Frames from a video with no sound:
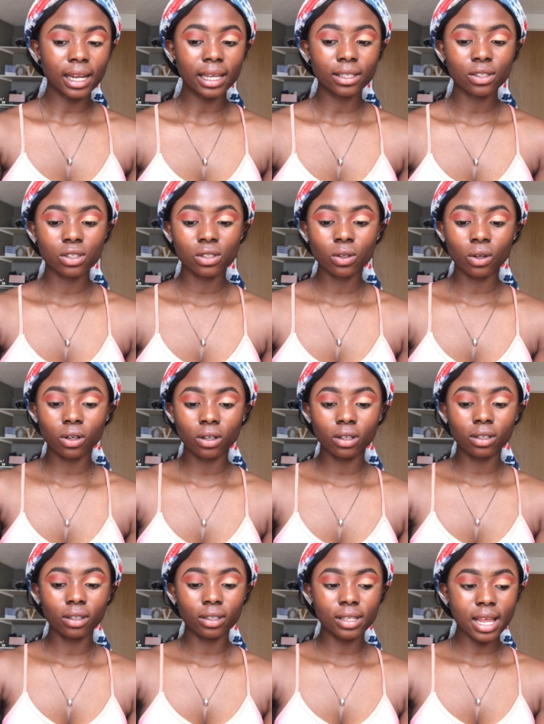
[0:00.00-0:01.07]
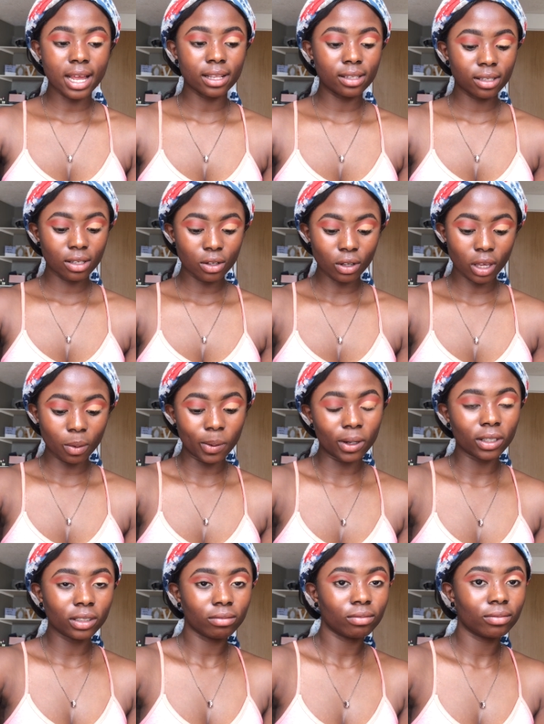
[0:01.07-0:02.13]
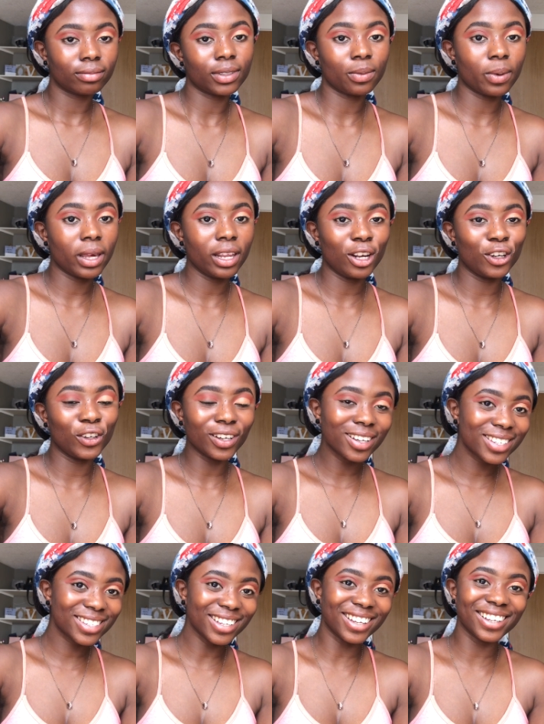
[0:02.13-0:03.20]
I saw that, okay, well, the way it looks